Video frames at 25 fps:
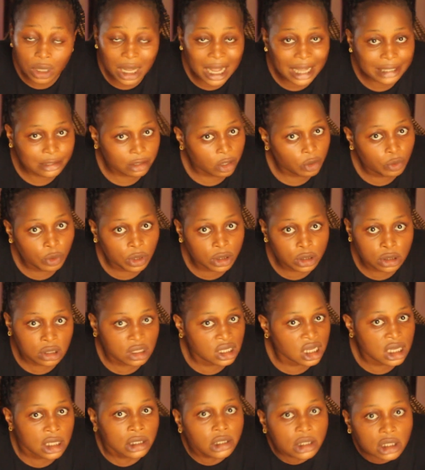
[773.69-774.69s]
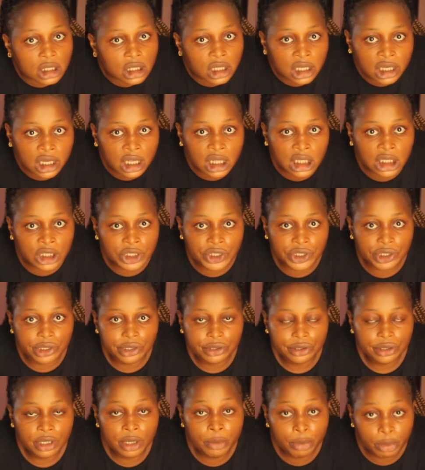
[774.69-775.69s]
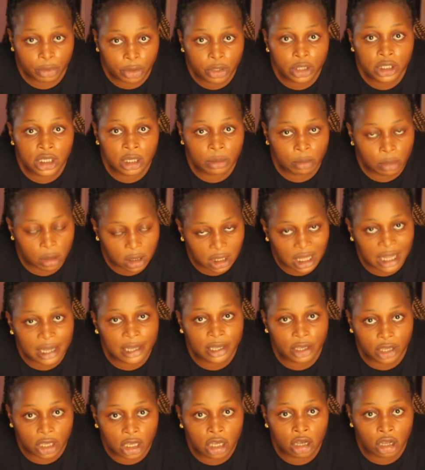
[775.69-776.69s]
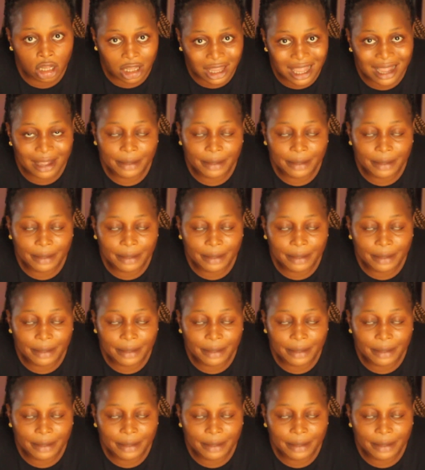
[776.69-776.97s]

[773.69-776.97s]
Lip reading: I don't want to say it in English. Ibroni, but thank you.